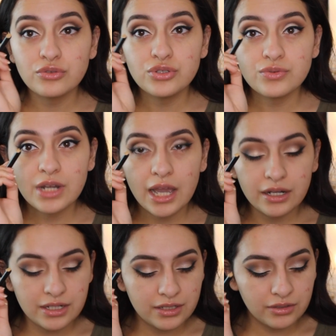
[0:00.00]
You do
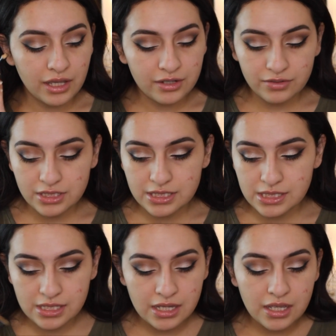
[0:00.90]
not need a lot of
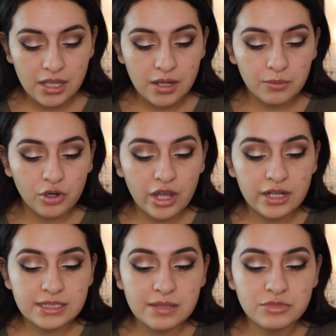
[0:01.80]
this
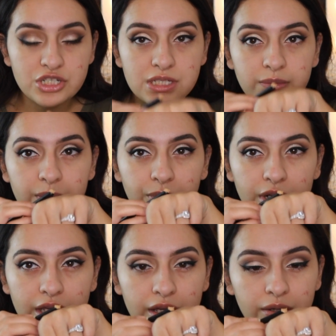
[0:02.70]
product. I'm just going to be
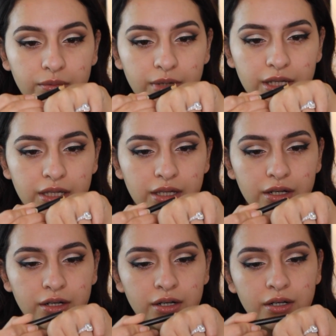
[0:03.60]
putting it right
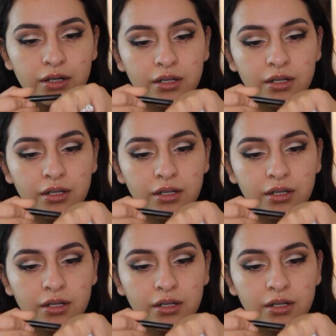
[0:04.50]
here.